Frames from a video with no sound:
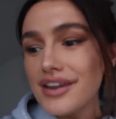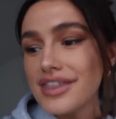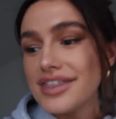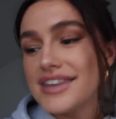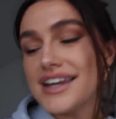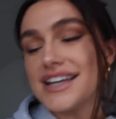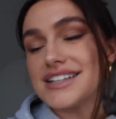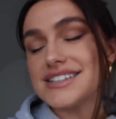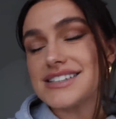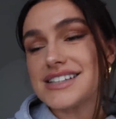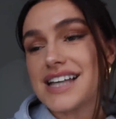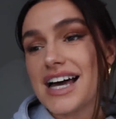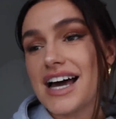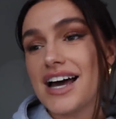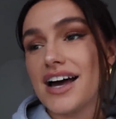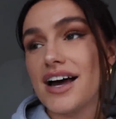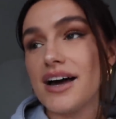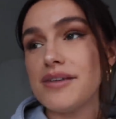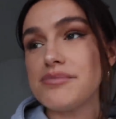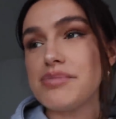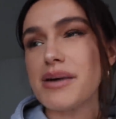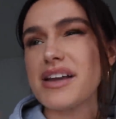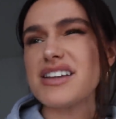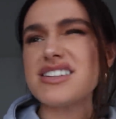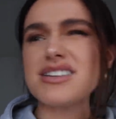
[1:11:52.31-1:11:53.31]
This
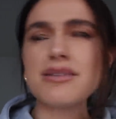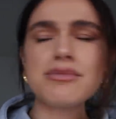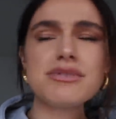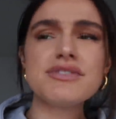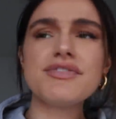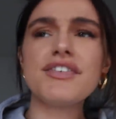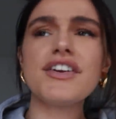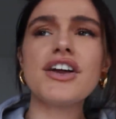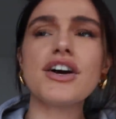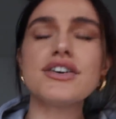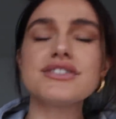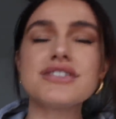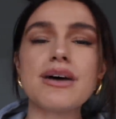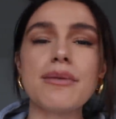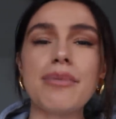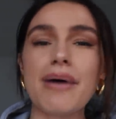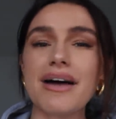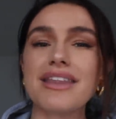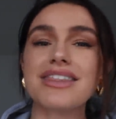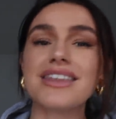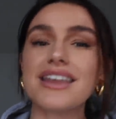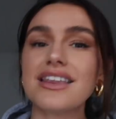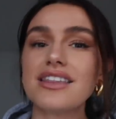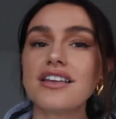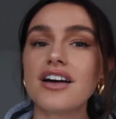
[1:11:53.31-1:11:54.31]
uh by the time this video is up, I
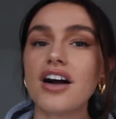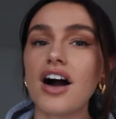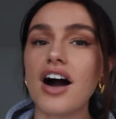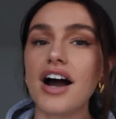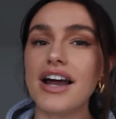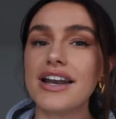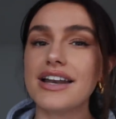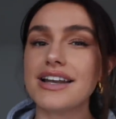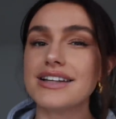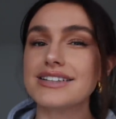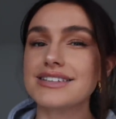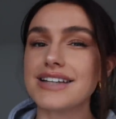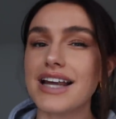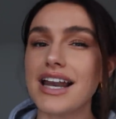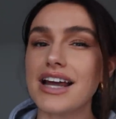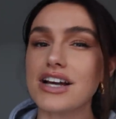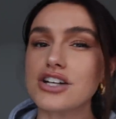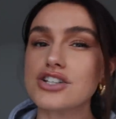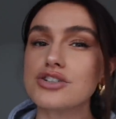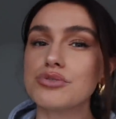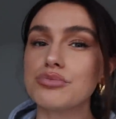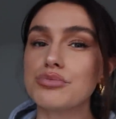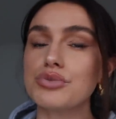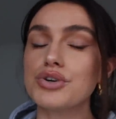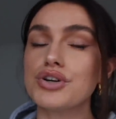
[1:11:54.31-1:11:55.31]
think the Kindness
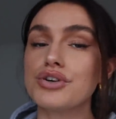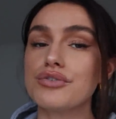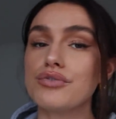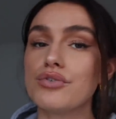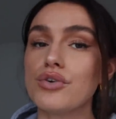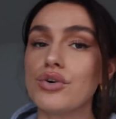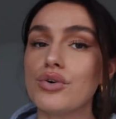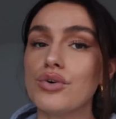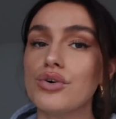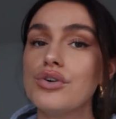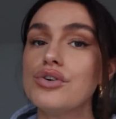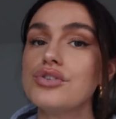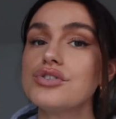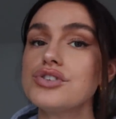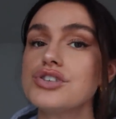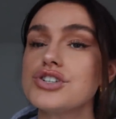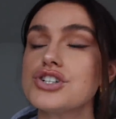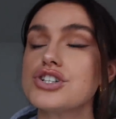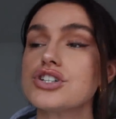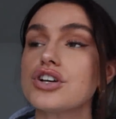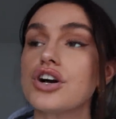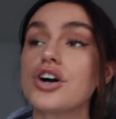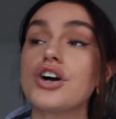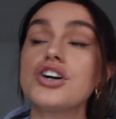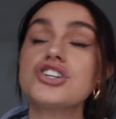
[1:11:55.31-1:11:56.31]
collection would have
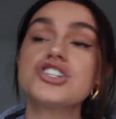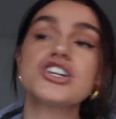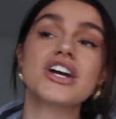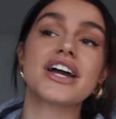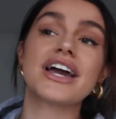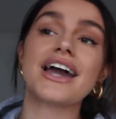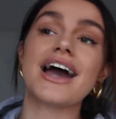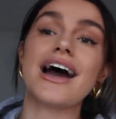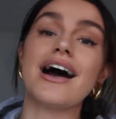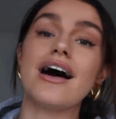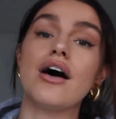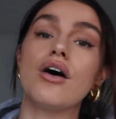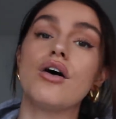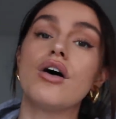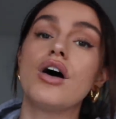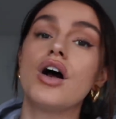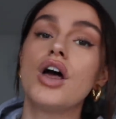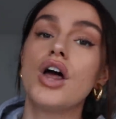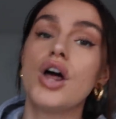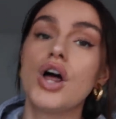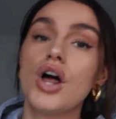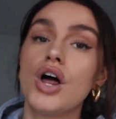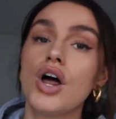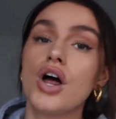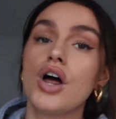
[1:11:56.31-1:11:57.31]
launched, so go check it out.
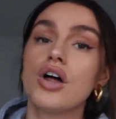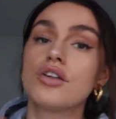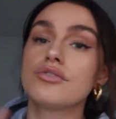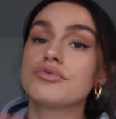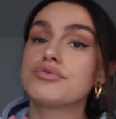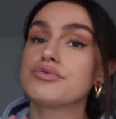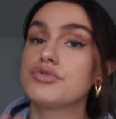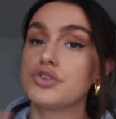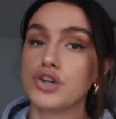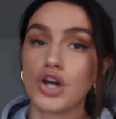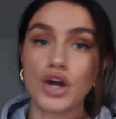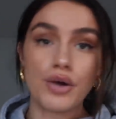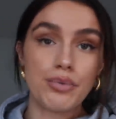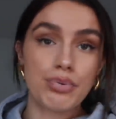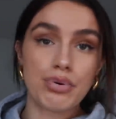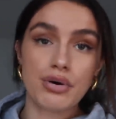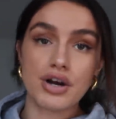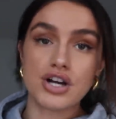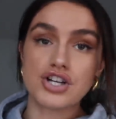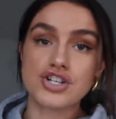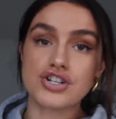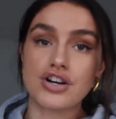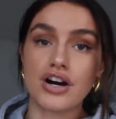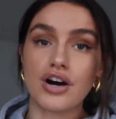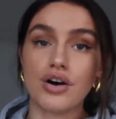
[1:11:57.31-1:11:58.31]
No
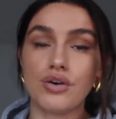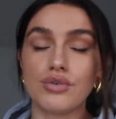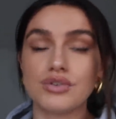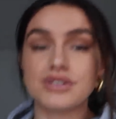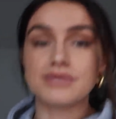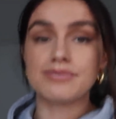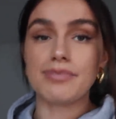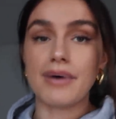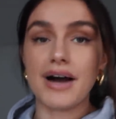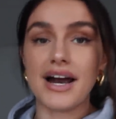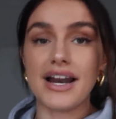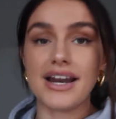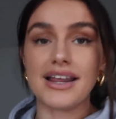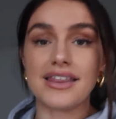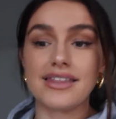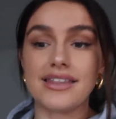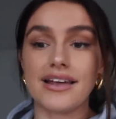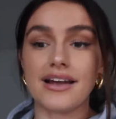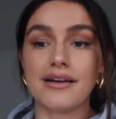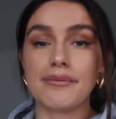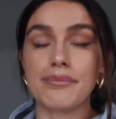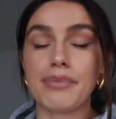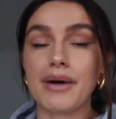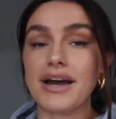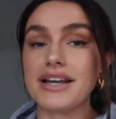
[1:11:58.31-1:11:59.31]
pressure at all to buy
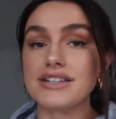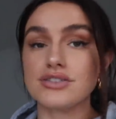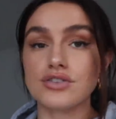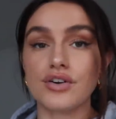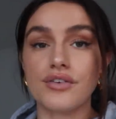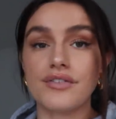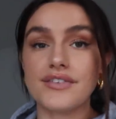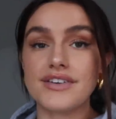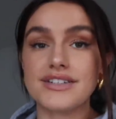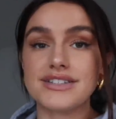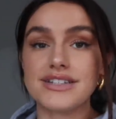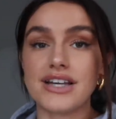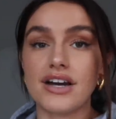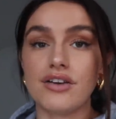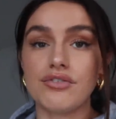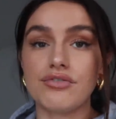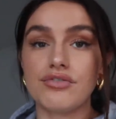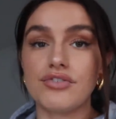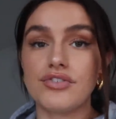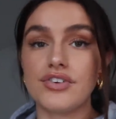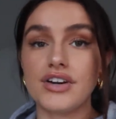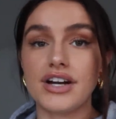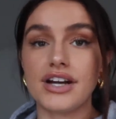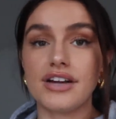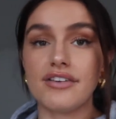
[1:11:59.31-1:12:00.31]
anything, but it's obviously a
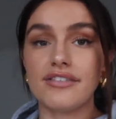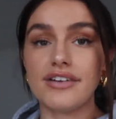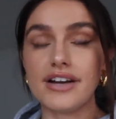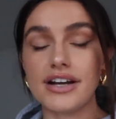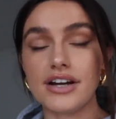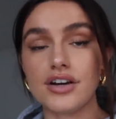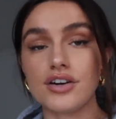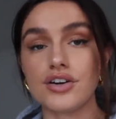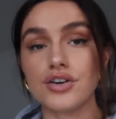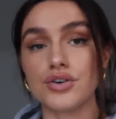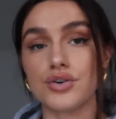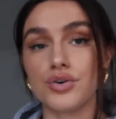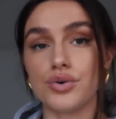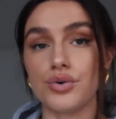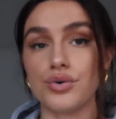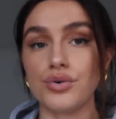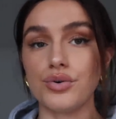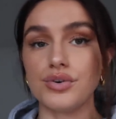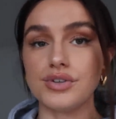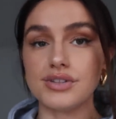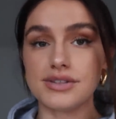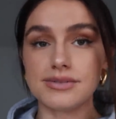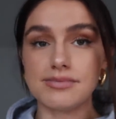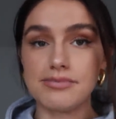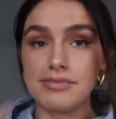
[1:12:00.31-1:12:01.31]
really really good
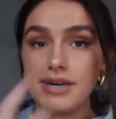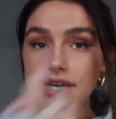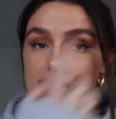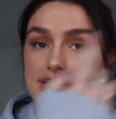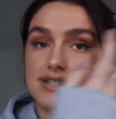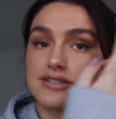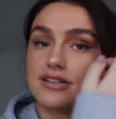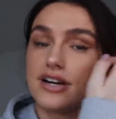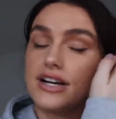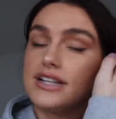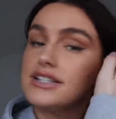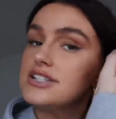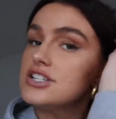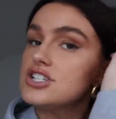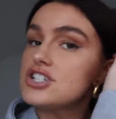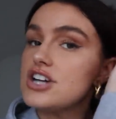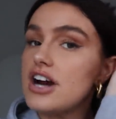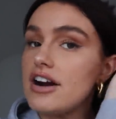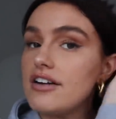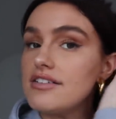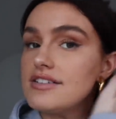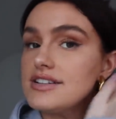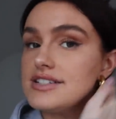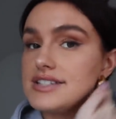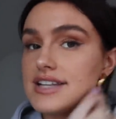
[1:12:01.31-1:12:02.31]
cause. Money's going to
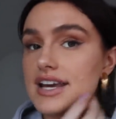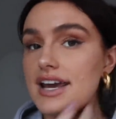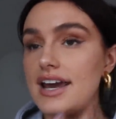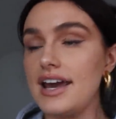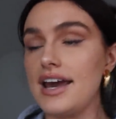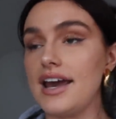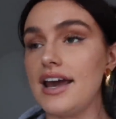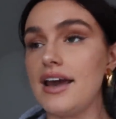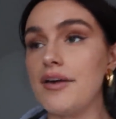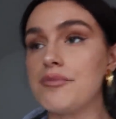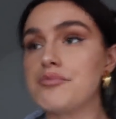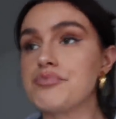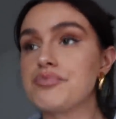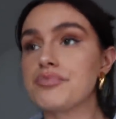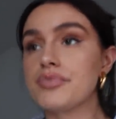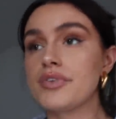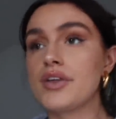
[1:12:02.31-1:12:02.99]
charity.